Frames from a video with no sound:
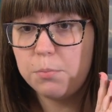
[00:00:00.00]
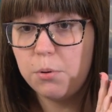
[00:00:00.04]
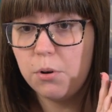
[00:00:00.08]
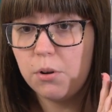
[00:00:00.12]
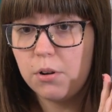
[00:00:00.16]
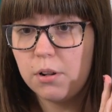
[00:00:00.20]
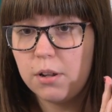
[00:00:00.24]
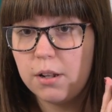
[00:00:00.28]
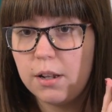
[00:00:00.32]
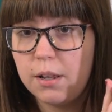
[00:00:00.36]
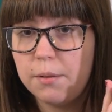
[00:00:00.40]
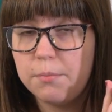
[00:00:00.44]

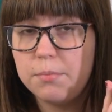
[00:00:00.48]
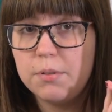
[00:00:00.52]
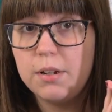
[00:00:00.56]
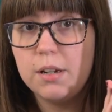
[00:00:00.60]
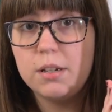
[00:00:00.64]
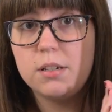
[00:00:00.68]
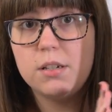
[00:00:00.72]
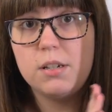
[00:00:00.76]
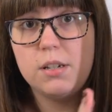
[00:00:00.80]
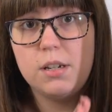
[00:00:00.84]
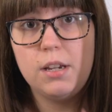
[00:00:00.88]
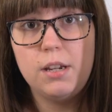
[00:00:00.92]
book club
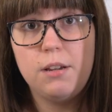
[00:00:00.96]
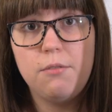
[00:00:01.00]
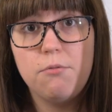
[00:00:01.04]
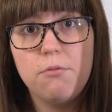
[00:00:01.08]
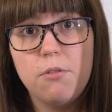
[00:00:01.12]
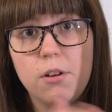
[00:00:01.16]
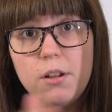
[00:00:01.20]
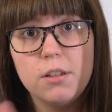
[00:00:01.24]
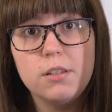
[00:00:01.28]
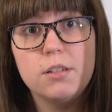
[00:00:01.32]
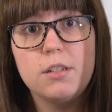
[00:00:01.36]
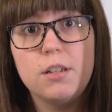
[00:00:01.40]
that she
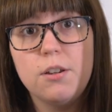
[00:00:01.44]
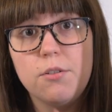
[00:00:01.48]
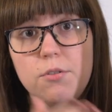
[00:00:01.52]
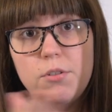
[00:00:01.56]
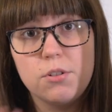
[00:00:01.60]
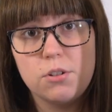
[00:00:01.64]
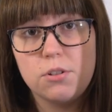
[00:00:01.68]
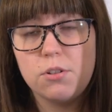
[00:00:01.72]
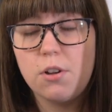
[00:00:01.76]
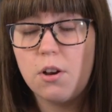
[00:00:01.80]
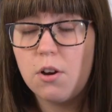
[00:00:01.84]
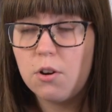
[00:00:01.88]
runs here
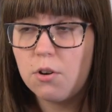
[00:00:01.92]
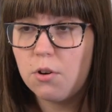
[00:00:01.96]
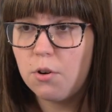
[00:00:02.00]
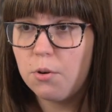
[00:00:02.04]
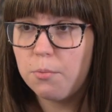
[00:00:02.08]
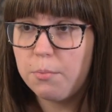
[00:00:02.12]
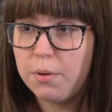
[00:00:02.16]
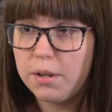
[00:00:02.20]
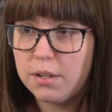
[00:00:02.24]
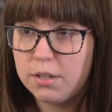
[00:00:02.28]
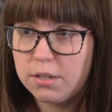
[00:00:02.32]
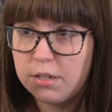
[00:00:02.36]
in
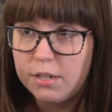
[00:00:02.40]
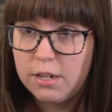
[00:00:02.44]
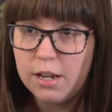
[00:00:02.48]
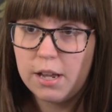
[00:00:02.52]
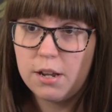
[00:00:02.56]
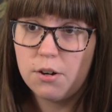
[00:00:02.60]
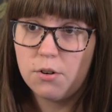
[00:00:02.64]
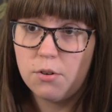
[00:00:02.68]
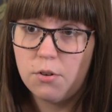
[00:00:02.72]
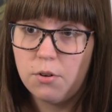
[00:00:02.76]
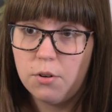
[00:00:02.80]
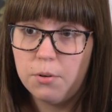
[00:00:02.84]
Stockholm at
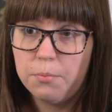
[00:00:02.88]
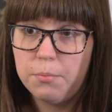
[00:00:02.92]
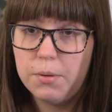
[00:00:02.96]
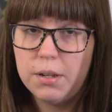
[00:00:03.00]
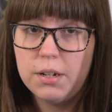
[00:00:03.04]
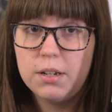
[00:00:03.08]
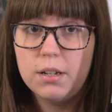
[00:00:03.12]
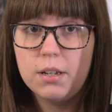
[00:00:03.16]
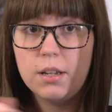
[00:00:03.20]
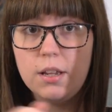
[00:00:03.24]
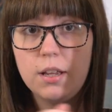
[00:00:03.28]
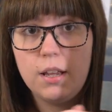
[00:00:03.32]

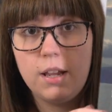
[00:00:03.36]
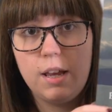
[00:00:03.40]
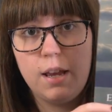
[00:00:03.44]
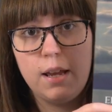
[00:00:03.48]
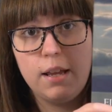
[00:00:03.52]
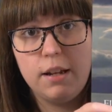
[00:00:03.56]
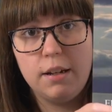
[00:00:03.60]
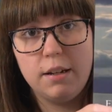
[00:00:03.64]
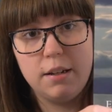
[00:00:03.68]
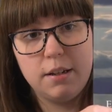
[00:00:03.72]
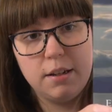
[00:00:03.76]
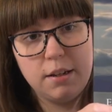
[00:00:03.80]
Skärholmen.
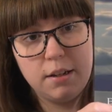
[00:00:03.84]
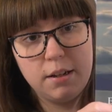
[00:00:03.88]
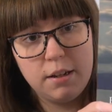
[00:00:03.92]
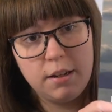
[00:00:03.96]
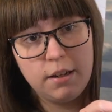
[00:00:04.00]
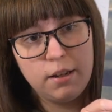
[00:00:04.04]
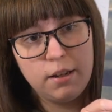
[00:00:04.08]
And